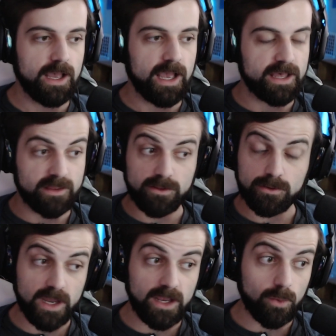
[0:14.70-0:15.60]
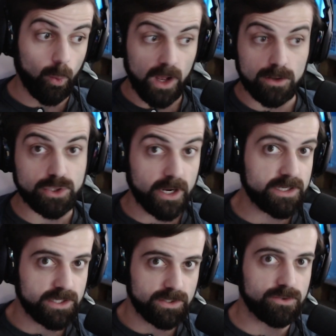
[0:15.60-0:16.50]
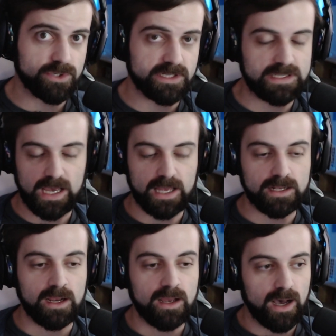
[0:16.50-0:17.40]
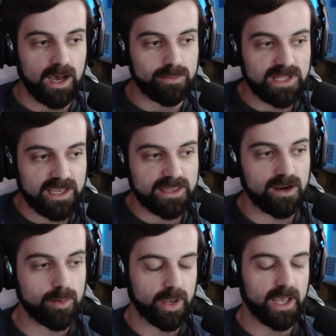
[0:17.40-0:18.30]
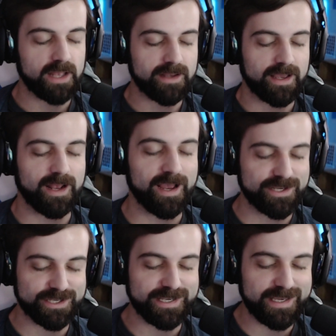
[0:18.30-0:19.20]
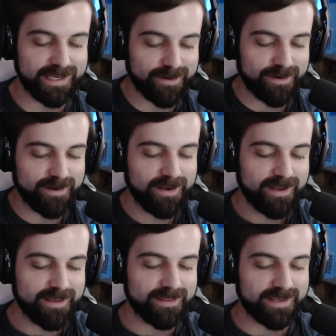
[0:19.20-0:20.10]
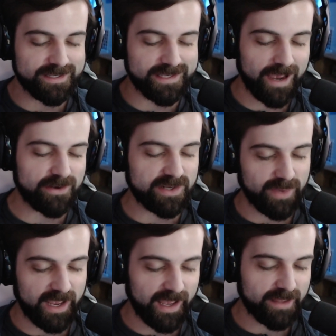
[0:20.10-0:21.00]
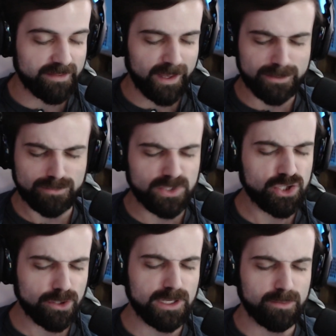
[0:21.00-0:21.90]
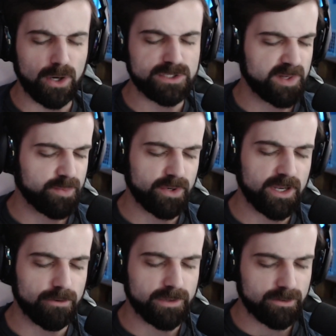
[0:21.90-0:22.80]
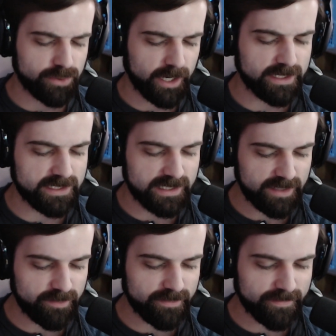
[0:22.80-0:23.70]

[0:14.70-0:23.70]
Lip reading: And the other night, while trying to do just that, I'm laying there in bed and I just hear this sound in my head that surely most people hear when they're trying to sleep.